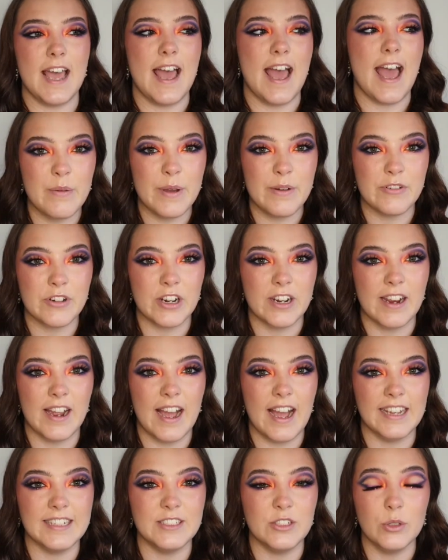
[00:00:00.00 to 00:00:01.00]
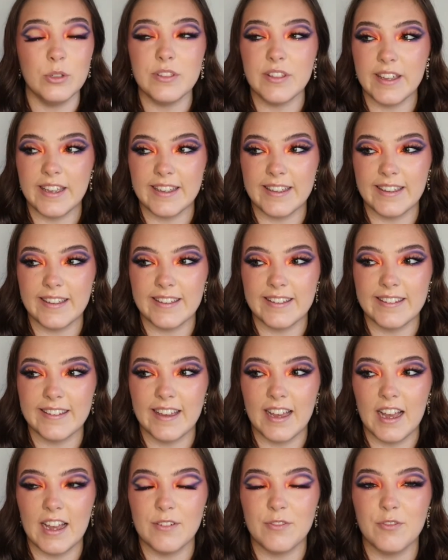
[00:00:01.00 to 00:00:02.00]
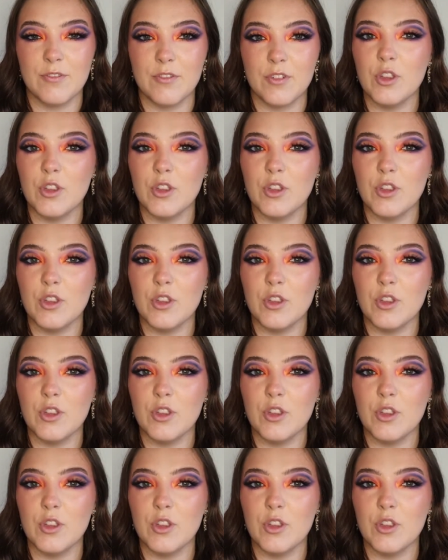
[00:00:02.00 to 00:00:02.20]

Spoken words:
However, I do think if